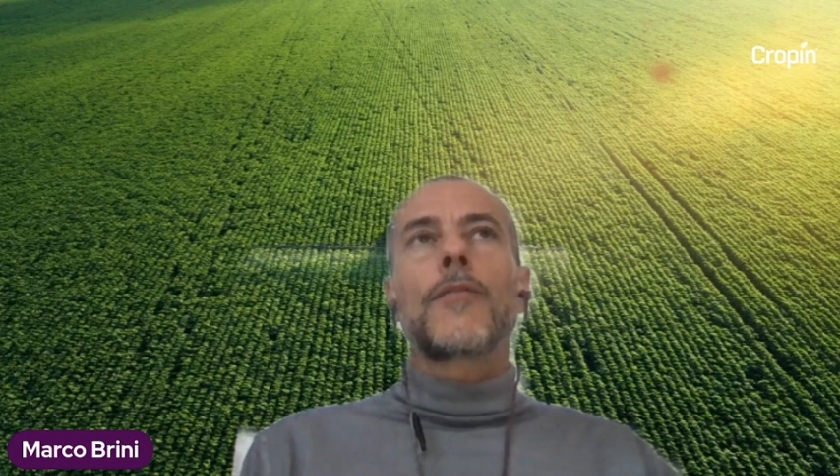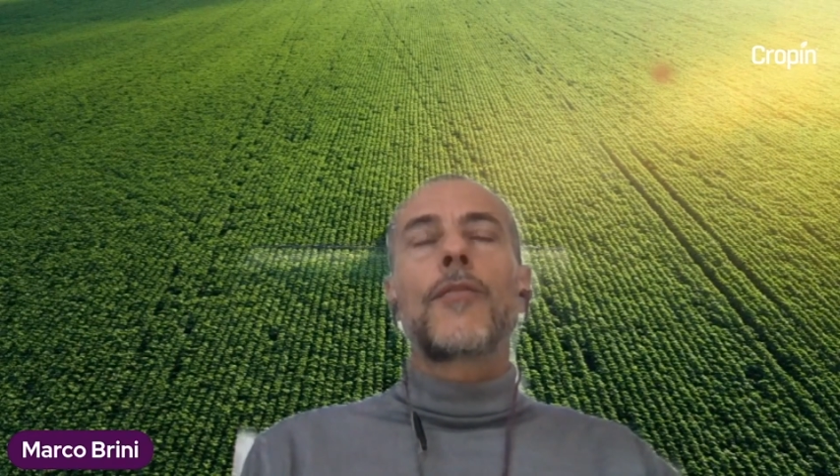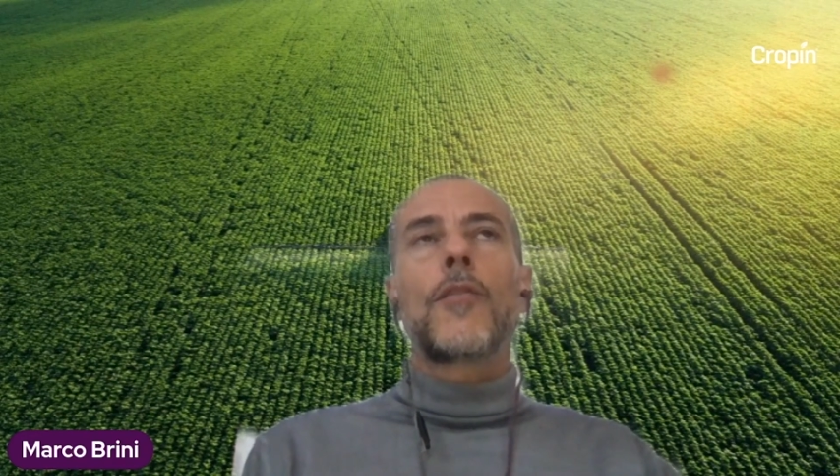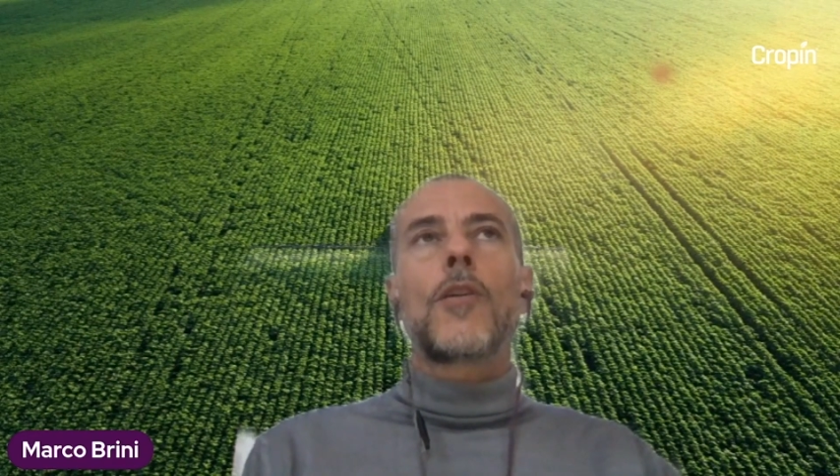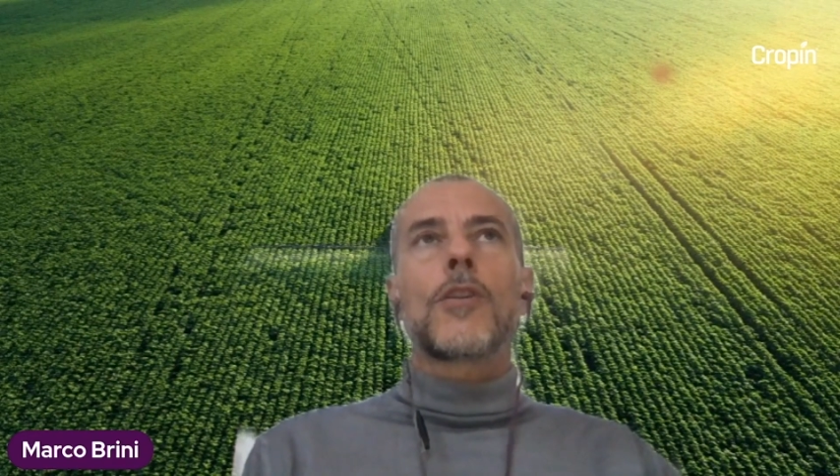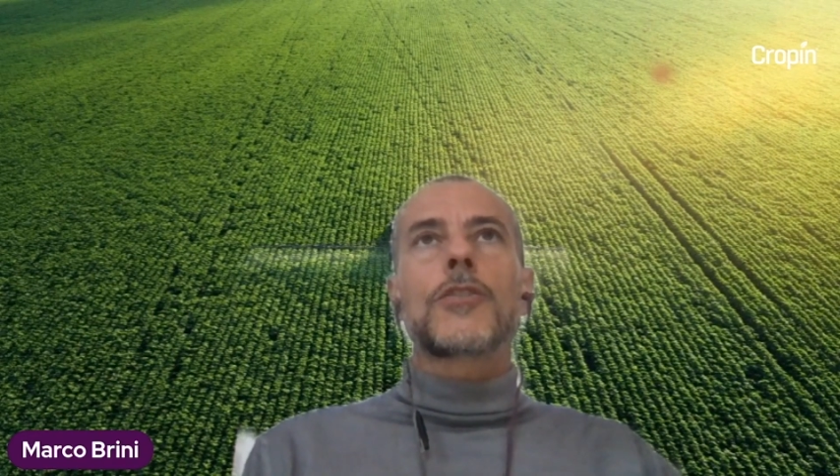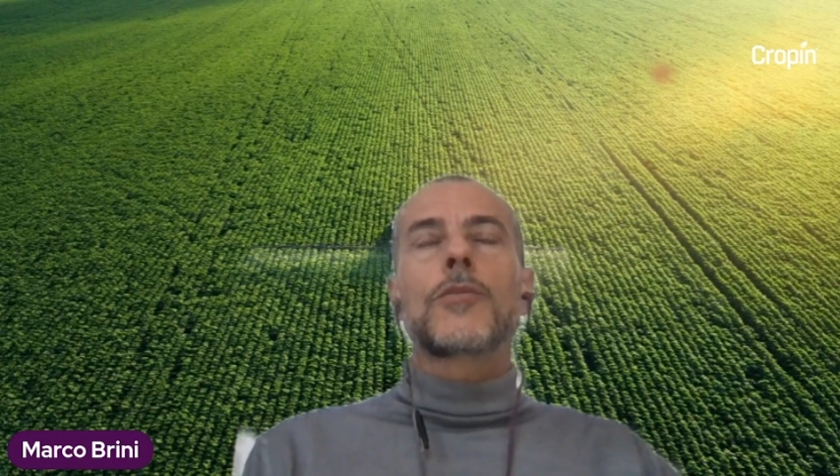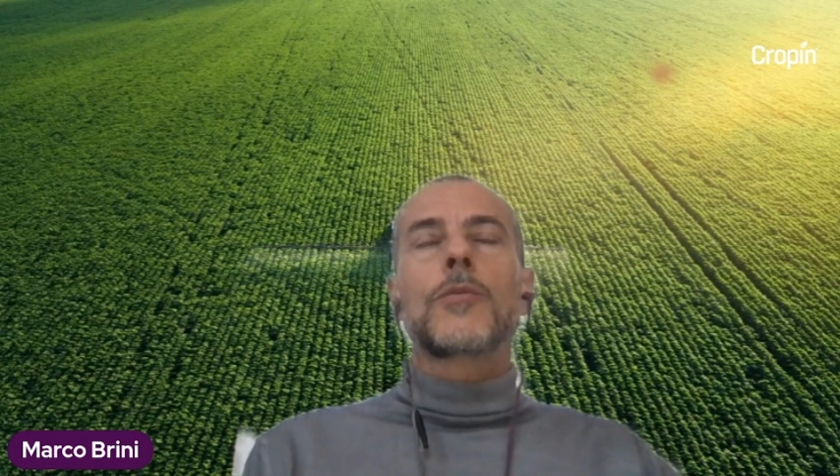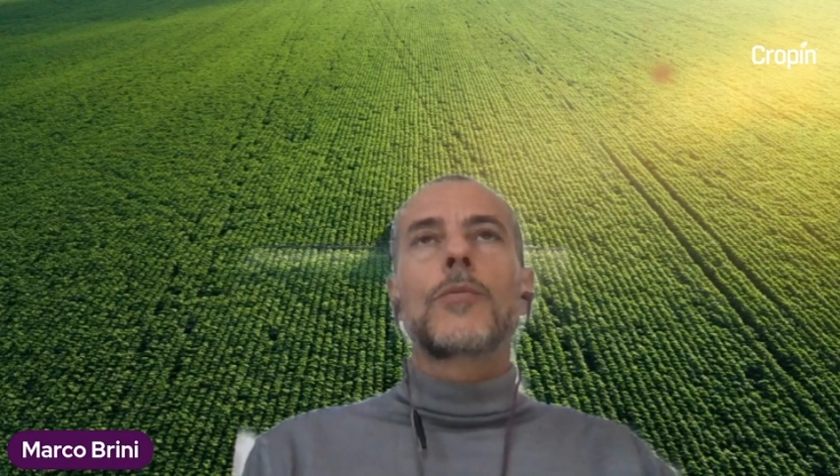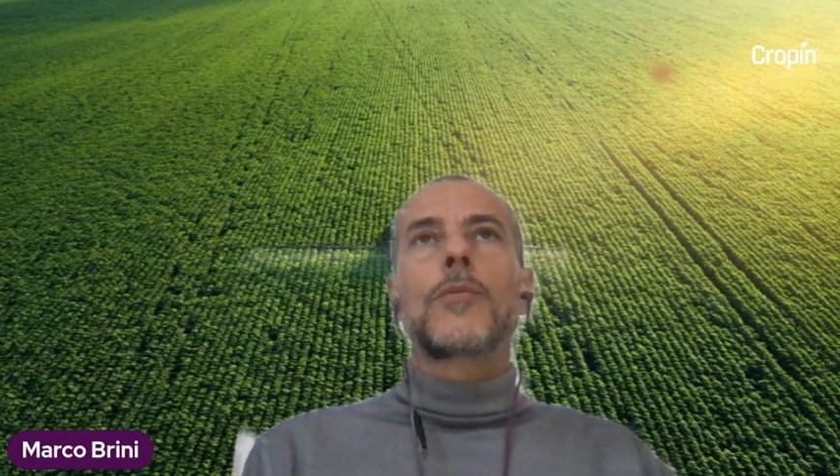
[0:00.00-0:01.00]
forced
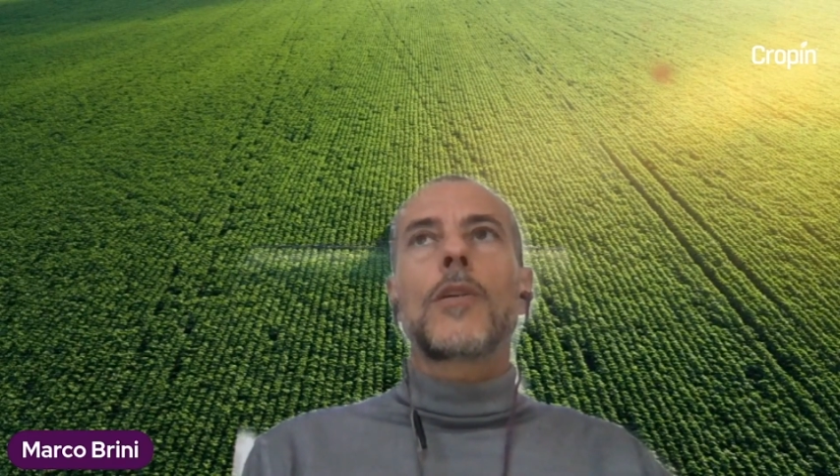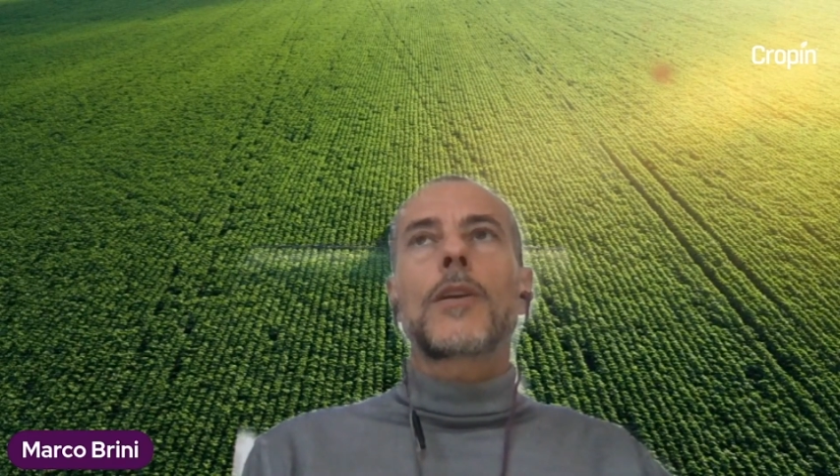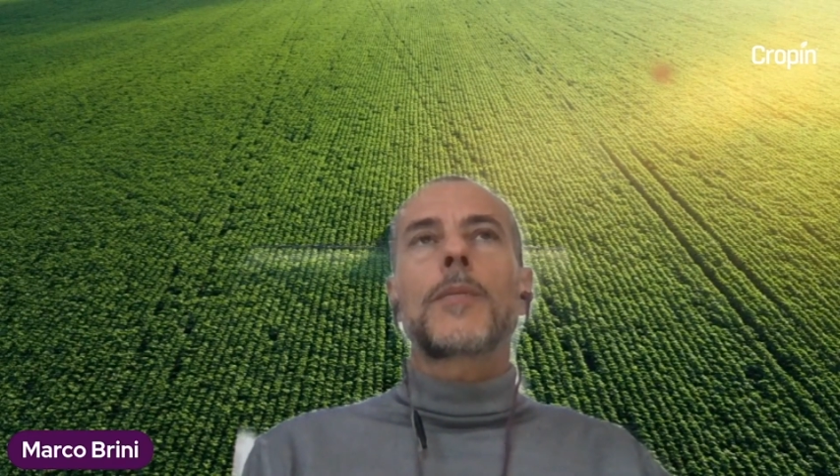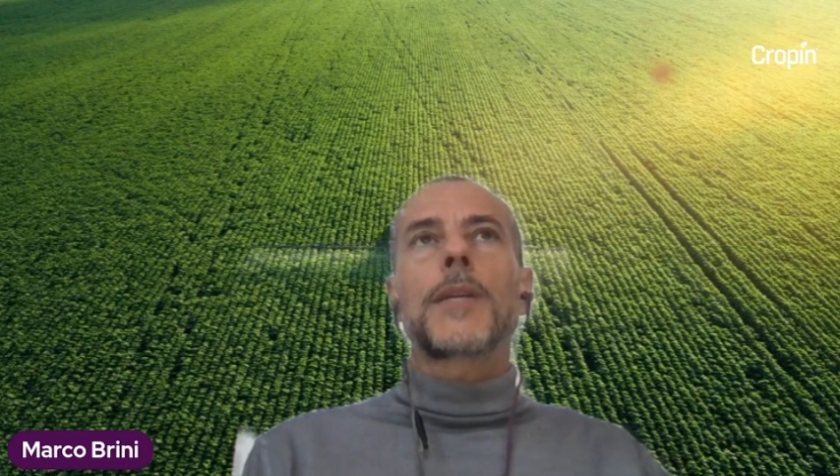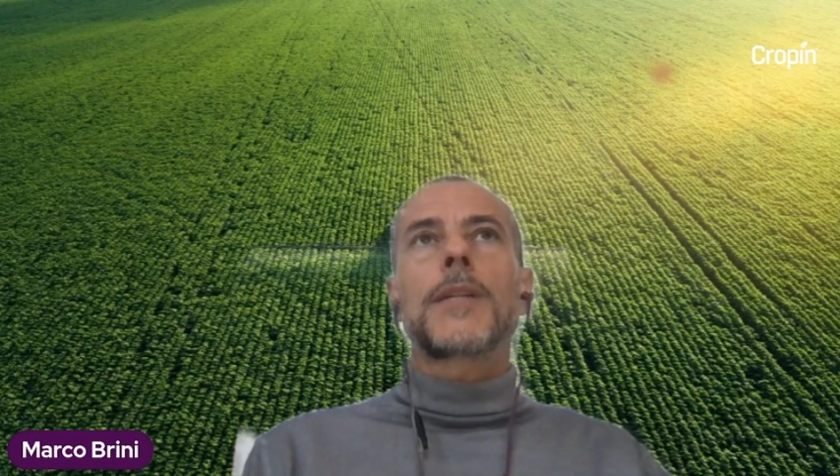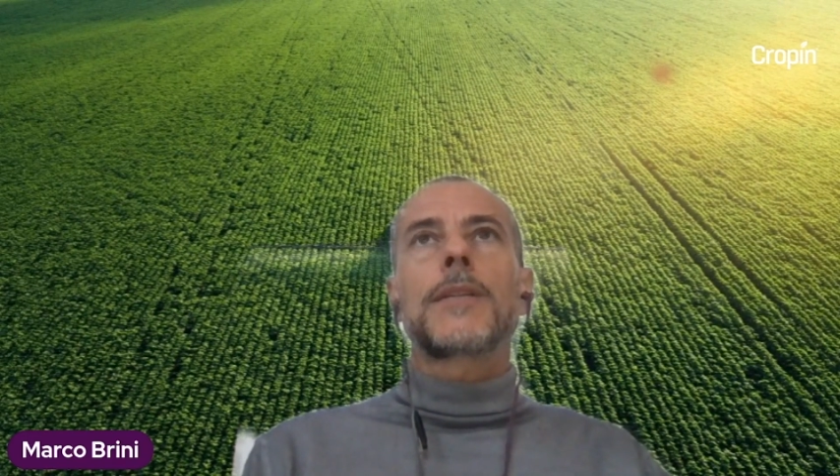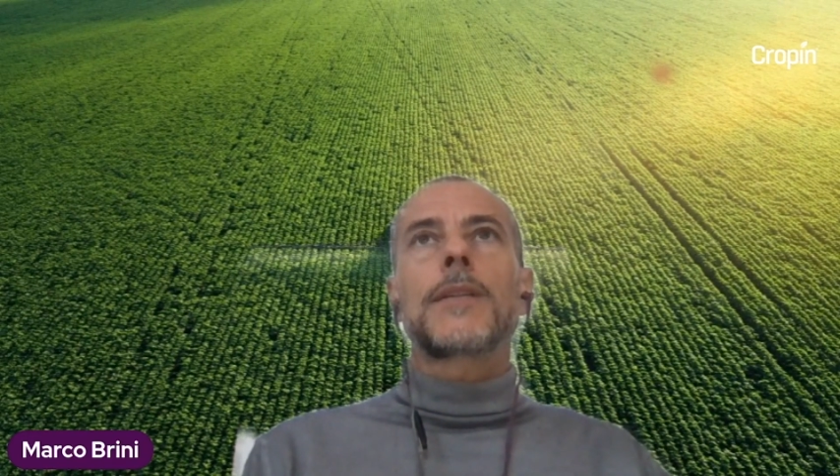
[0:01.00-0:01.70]
to work with